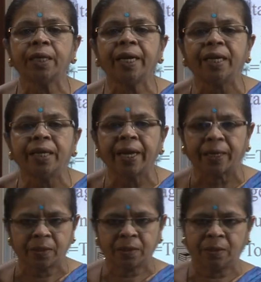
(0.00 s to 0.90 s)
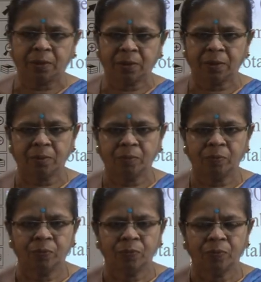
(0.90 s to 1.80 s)
Index.
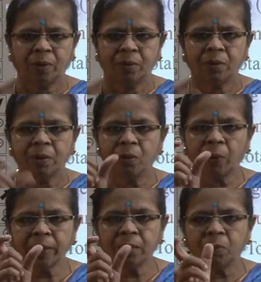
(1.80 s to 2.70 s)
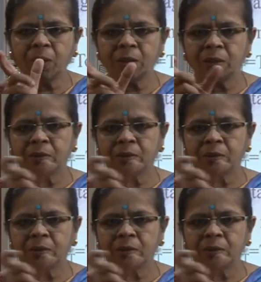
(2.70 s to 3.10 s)
Look at the word.